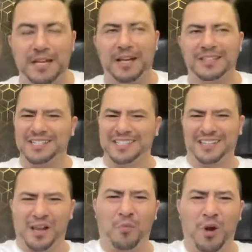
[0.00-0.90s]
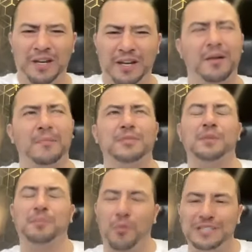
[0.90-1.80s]
it does sound like I'm whining.
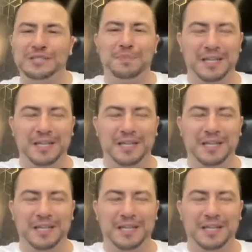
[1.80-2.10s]
The point